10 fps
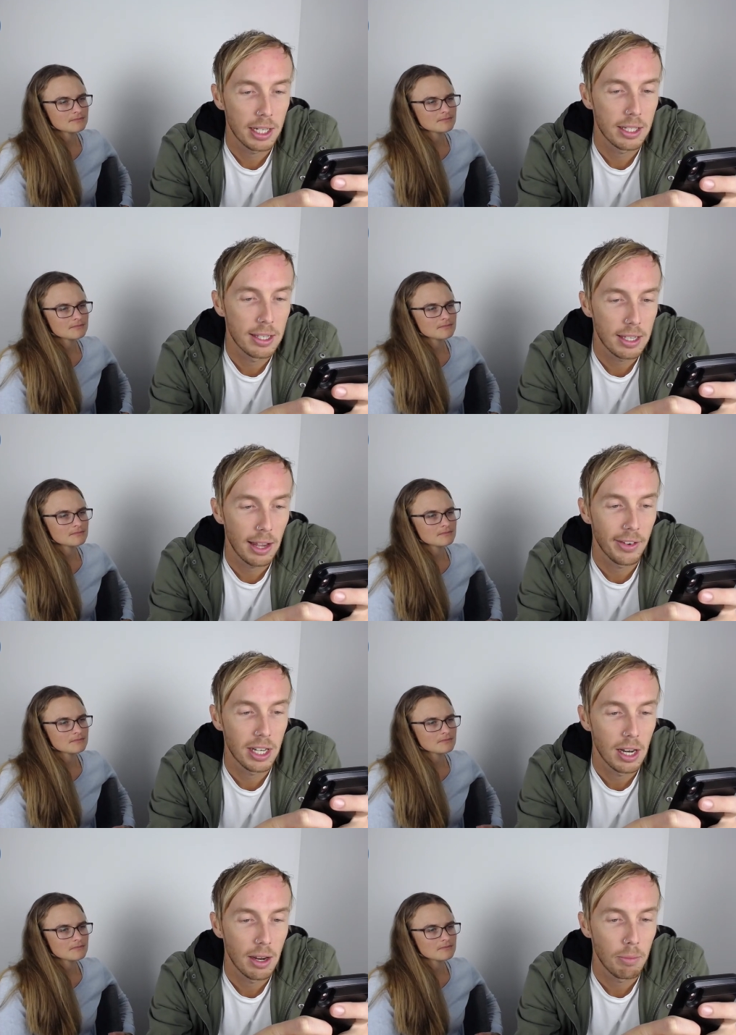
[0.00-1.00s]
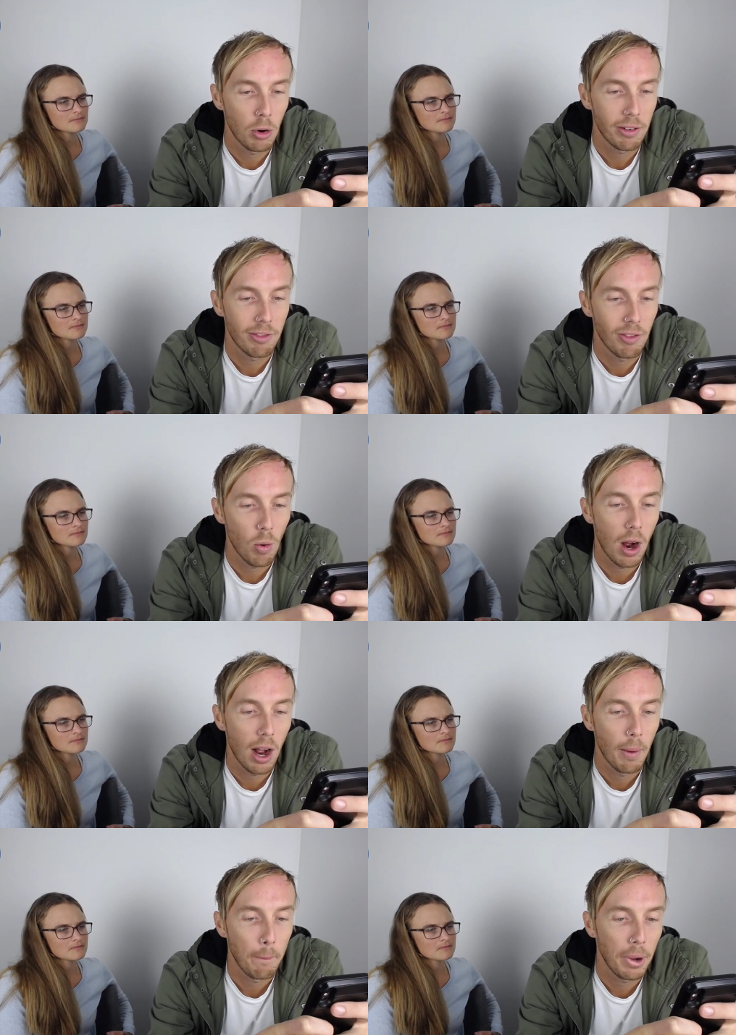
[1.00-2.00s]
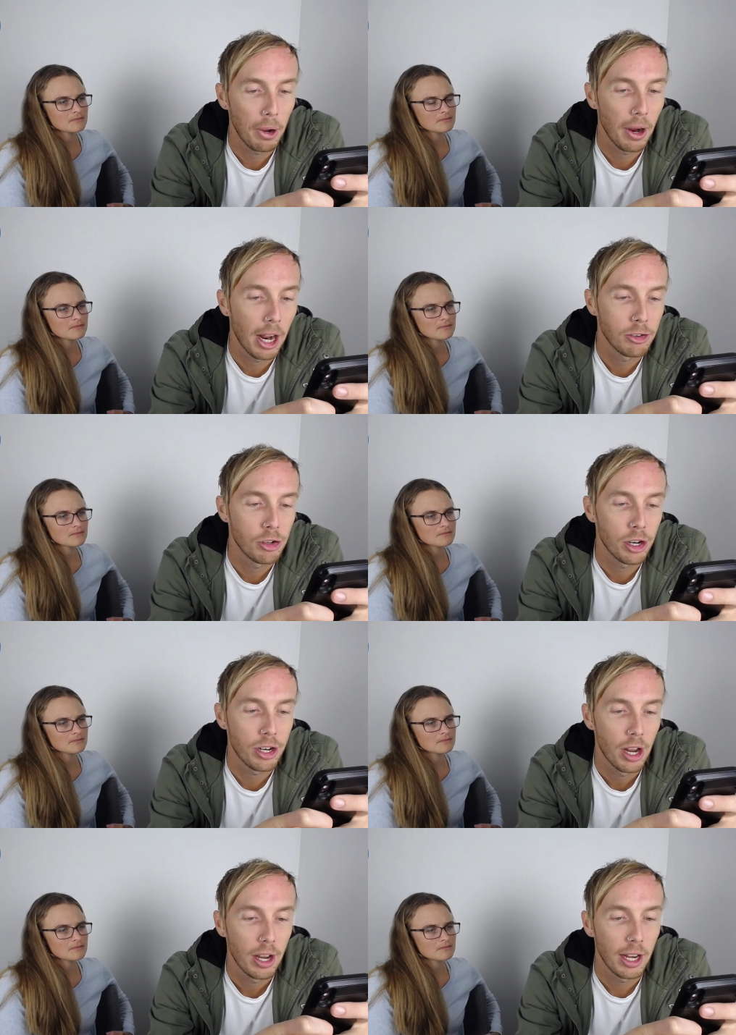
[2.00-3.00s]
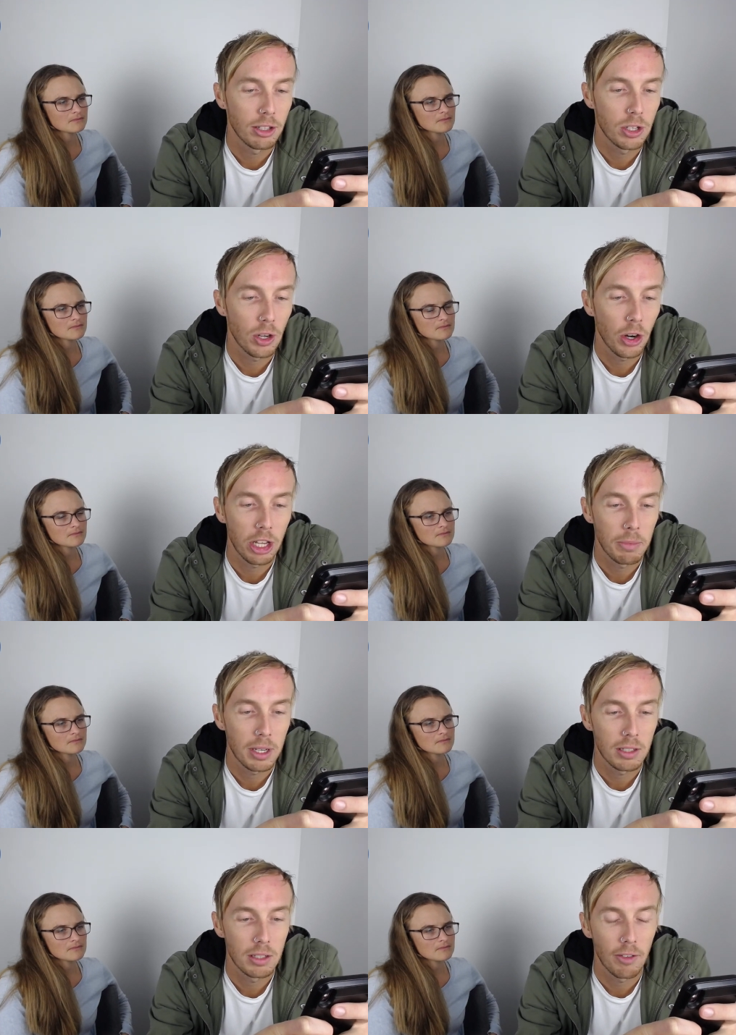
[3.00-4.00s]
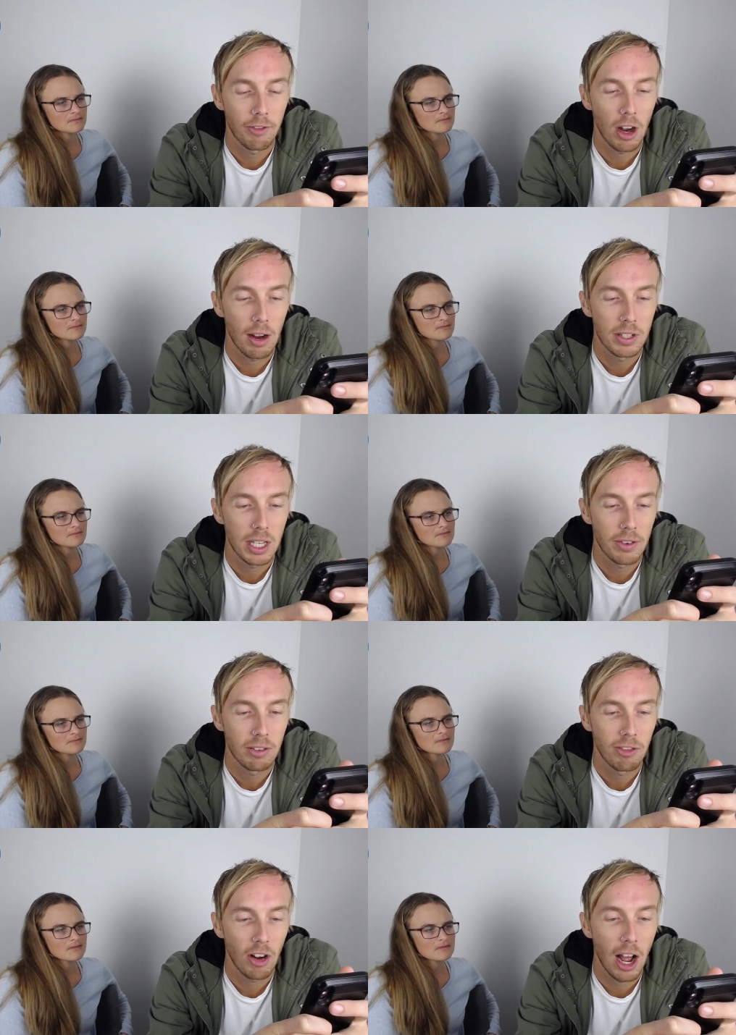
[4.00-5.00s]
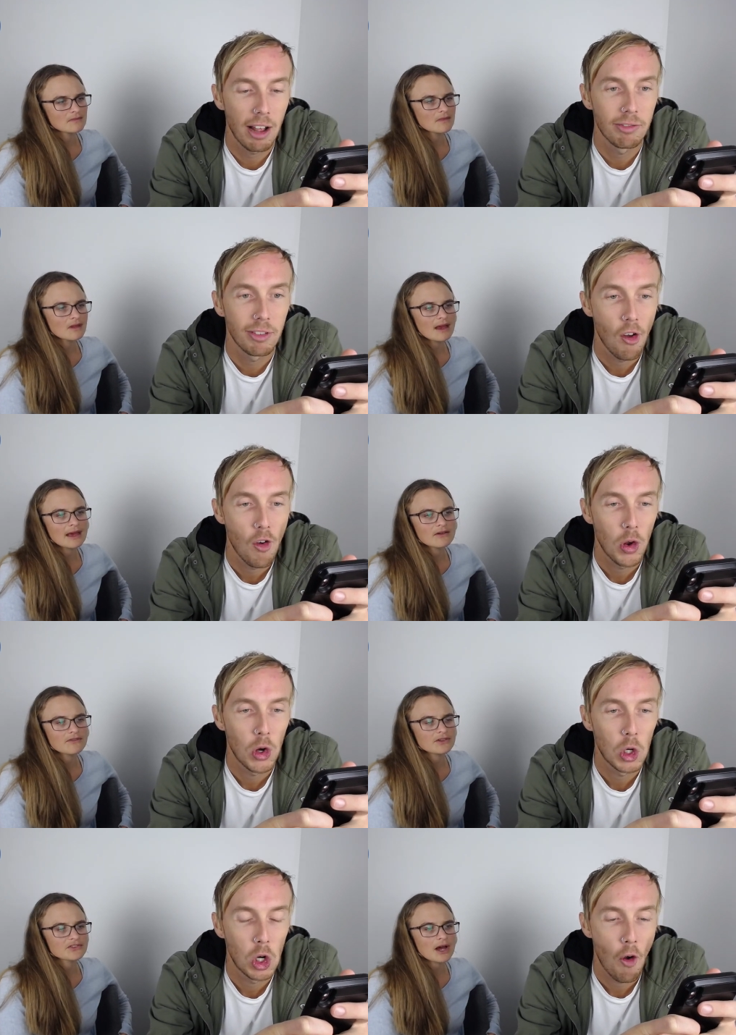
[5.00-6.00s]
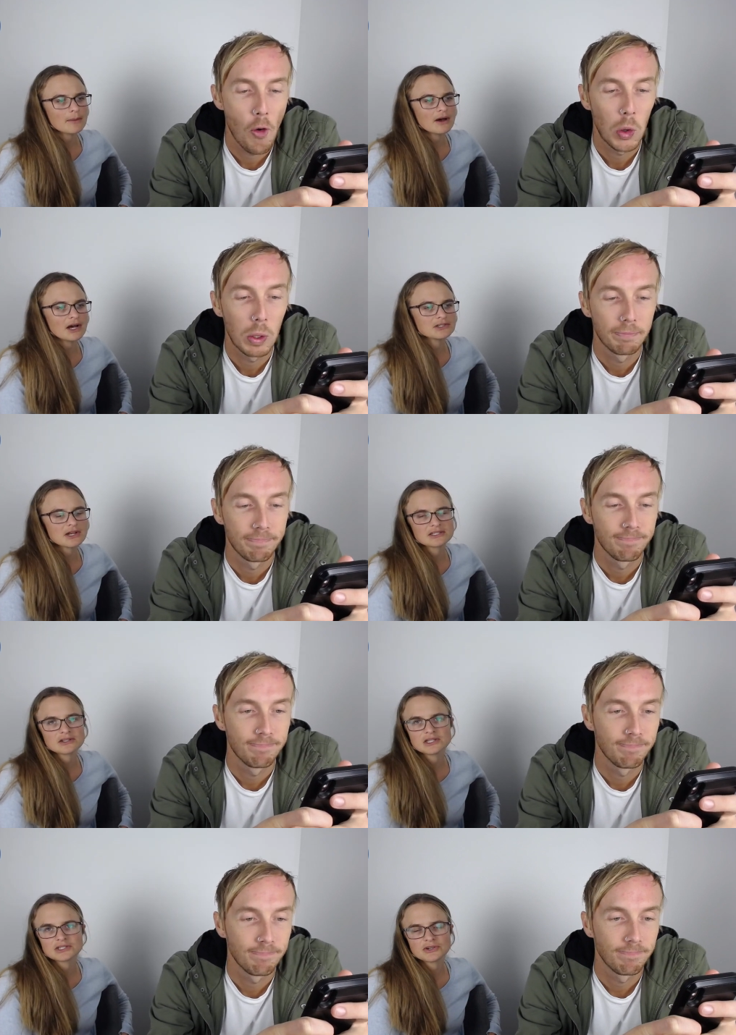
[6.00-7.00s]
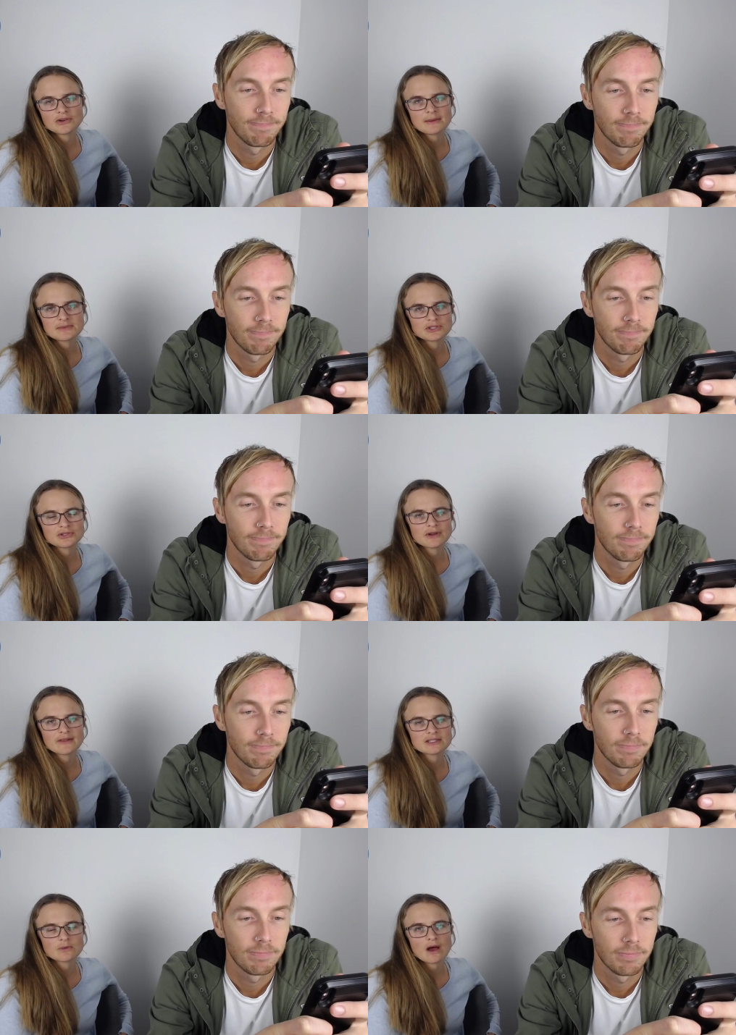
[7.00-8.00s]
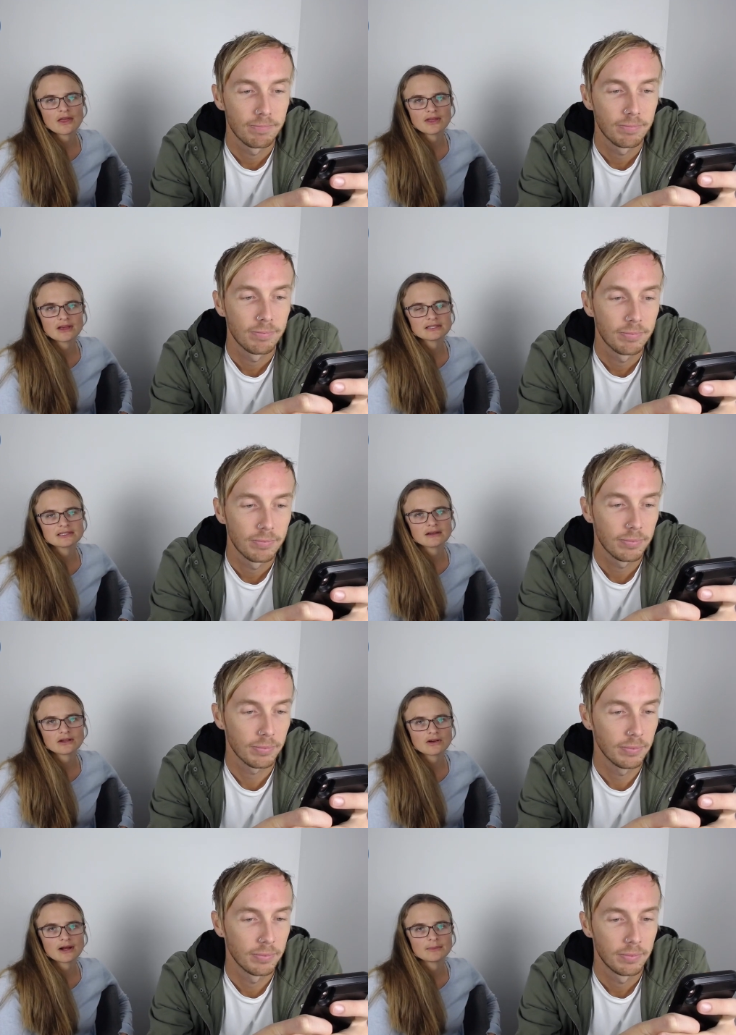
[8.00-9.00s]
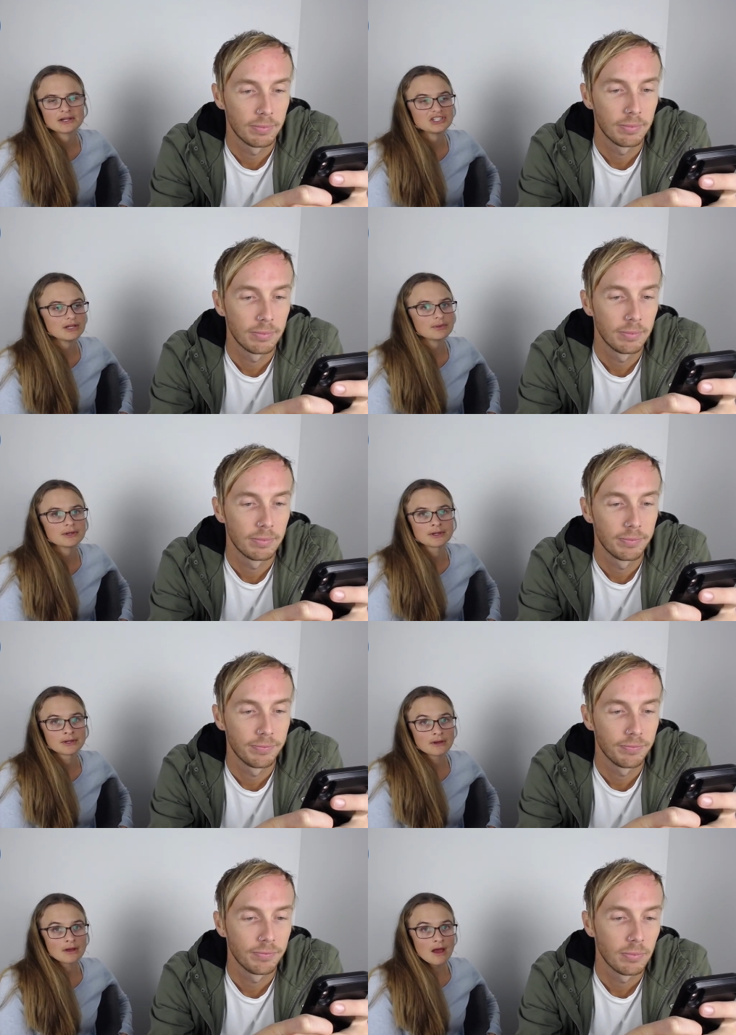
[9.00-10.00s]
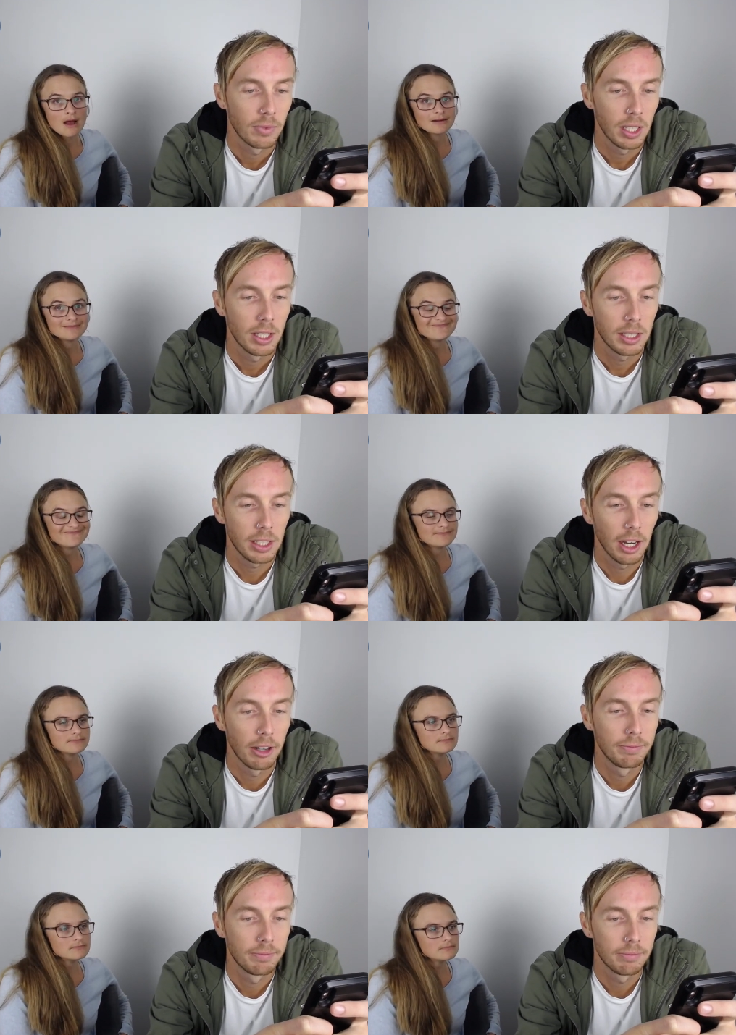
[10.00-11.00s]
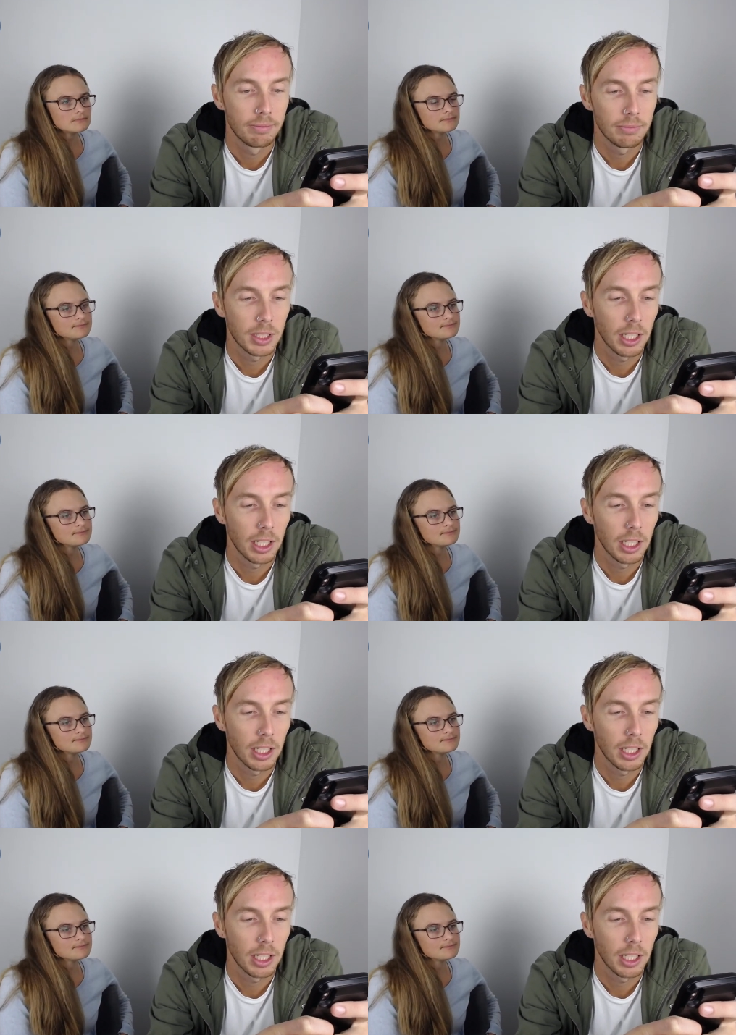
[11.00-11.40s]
Speaker 1: is 7.4 per 100, and sodium is 575
Speaker 2: and of those carbohydrates, only two grams of sugar. That's why I think it's a um, chip.
Speaker 1: Yeah. Mm. So